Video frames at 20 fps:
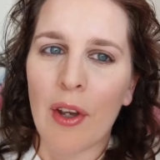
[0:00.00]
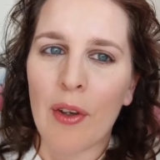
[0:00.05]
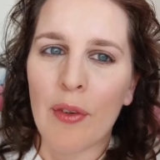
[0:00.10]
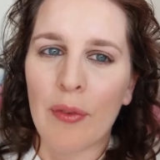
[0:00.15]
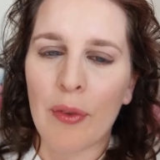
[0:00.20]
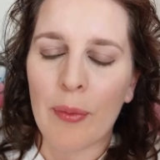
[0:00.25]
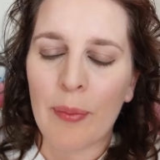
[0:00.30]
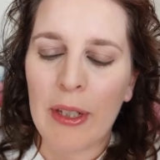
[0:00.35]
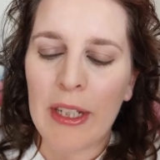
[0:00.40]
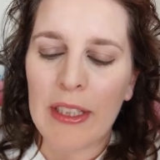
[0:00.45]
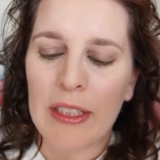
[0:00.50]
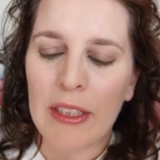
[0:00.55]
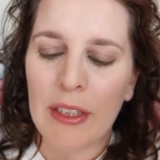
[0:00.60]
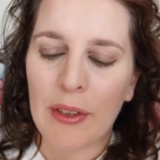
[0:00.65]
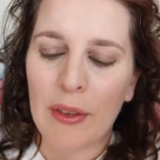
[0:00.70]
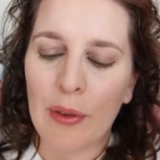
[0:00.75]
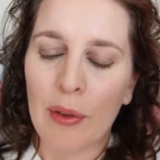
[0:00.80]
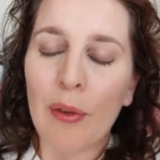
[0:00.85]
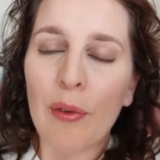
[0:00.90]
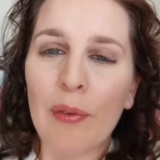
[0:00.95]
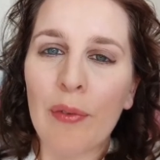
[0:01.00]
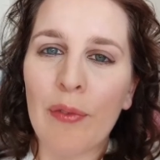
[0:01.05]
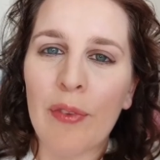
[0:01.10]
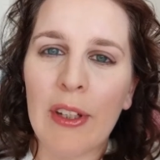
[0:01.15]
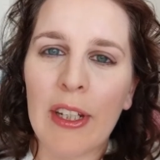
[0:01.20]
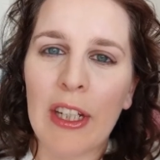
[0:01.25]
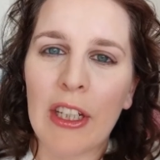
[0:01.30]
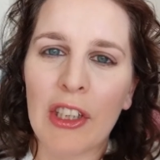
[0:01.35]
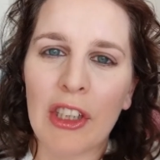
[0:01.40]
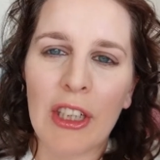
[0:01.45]
for me to
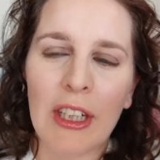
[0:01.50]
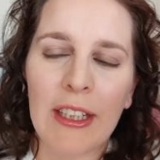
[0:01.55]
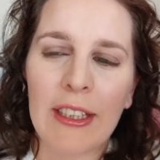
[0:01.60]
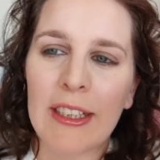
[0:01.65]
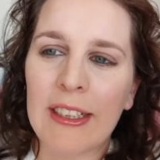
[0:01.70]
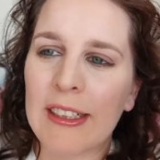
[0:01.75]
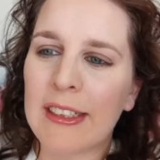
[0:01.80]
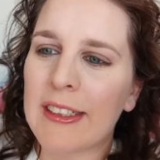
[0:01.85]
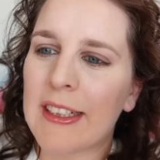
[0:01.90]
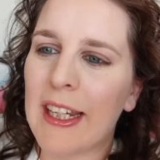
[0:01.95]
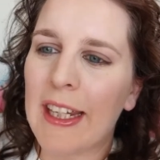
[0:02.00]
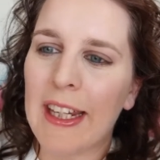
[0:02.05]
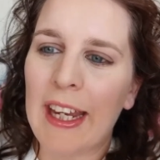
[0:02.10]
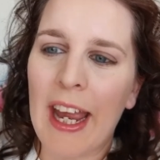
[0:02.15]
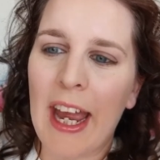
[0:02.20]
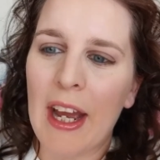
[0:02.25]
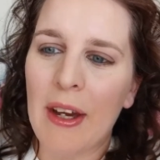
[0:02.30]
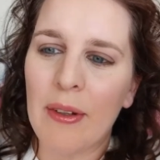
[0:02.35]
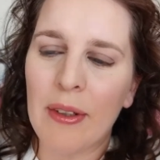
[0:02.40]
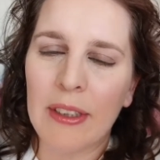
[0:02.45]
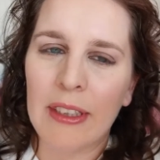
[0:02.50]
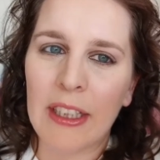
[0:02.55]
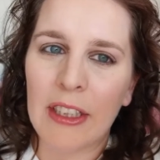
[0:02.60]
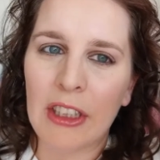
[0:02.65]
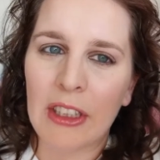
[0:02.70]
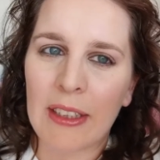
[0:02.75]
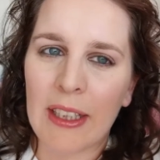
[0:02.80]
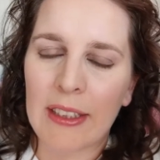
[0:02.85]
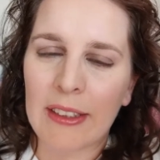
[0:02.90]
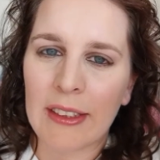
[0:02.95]
finish it. It didn't take hours. I
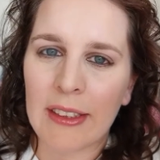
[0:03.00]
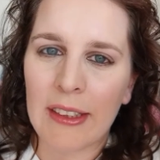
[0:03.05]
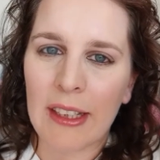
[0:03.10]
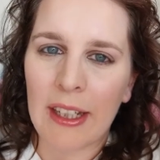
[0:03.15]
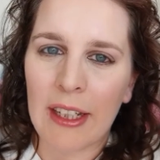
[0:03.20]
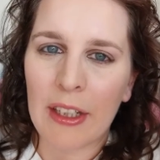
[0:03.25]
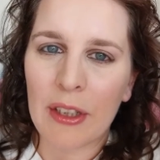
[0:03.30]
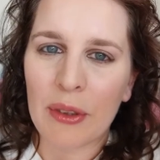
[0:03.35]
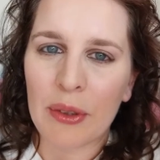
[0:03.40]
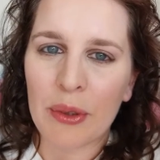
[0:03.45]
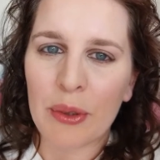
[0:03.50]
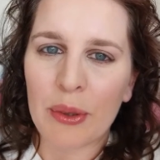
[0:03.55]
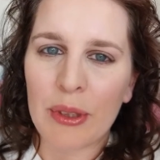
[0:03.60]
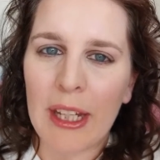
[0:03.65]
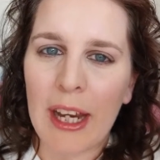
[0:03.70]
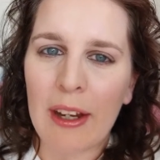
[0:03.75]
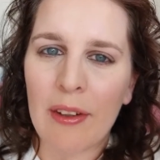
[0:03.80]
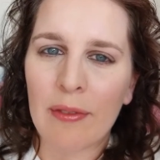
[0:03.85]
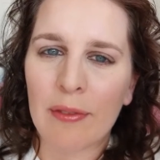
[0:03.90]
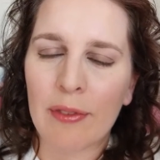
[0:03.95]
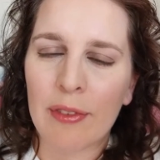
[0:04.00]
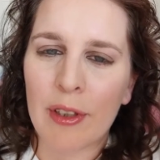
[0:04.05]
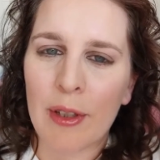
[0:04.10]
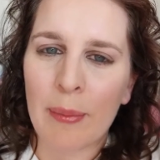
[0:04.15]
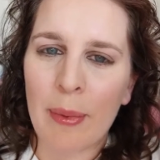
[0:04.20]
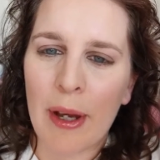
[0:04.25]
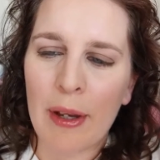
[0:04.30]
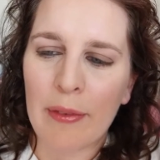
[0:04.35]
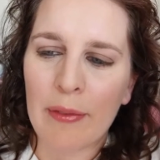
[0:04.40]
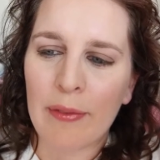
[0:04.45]
just had to let it cool down for
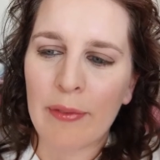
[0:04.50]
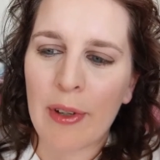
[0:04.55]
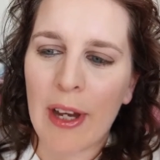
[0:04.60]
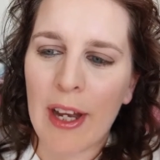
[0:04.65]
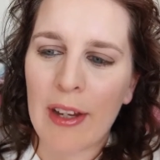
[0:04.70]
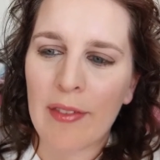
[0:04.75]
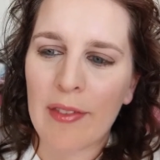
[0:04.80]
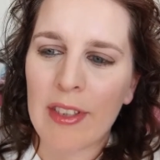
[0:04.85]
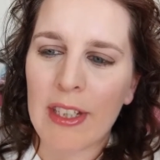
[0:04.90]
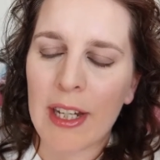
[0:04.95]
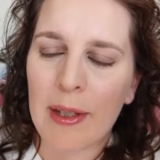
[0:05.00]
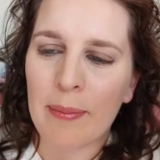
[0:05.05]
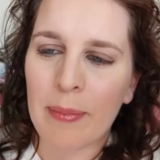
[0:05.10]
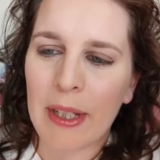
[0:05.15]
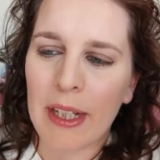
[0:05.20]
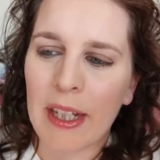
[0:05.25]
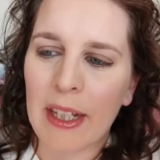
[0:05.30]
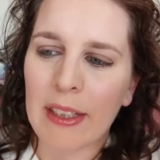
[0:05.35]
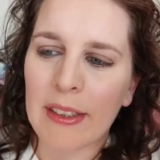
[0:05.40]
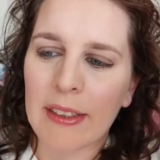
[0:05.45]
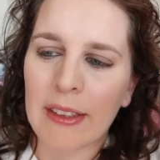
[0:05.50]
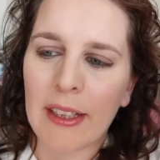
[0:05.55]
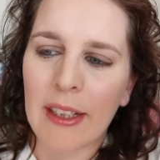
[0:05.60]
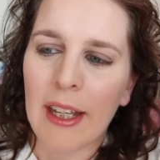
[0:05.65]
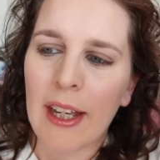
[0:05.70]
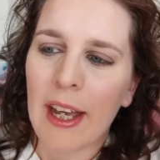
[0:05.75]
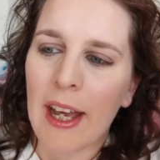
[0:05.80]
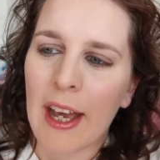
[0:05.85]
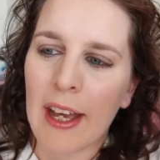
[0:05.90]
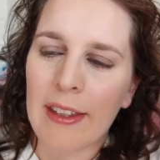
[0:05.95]
about 5-10 minutes,
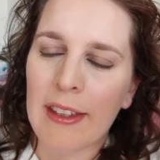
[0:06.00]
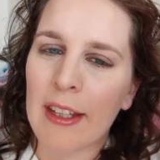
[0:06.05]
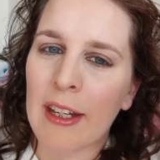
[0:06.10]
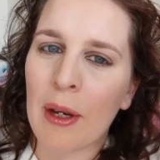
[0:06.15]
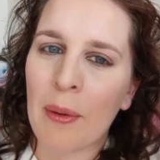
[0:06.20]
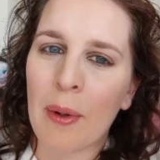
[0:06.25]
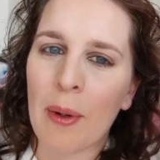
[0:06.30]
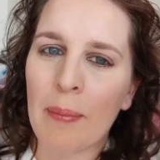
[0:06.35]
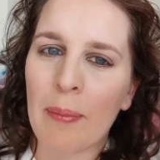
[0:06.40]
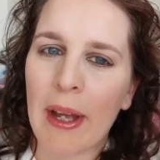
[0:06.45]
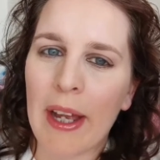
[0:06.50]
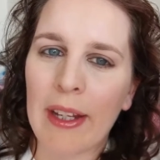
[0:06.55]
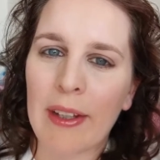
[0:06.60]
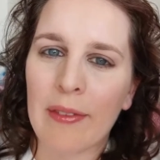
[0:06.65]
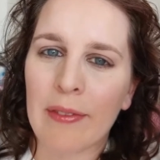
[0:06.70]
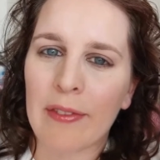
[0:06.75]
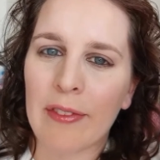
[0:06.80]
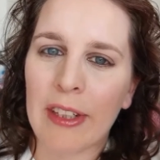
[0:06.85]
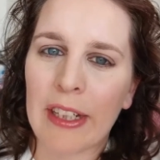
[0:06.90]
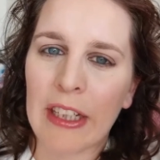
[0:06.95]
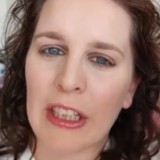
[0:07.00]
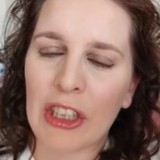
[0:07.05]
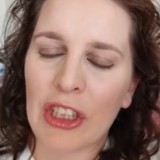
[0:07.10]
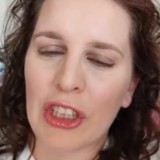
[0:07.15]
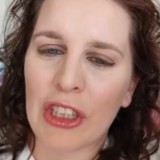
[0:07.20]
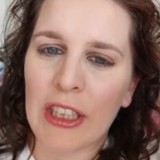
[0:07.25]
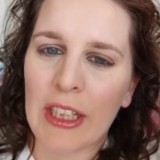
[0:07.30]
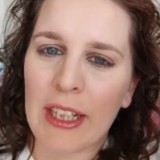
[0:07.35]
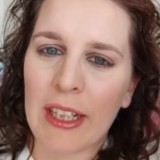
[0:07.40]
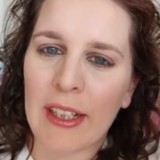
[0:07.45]
and then I went back and
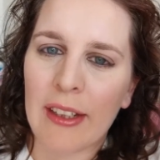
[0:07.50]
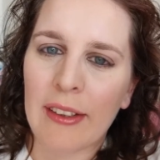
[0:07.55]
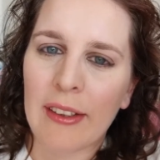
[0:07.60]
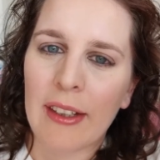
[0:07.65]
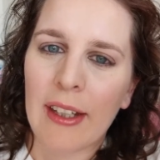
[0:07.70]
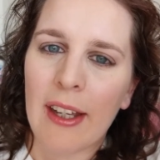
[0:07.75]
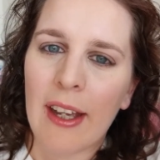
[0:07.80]
finished it.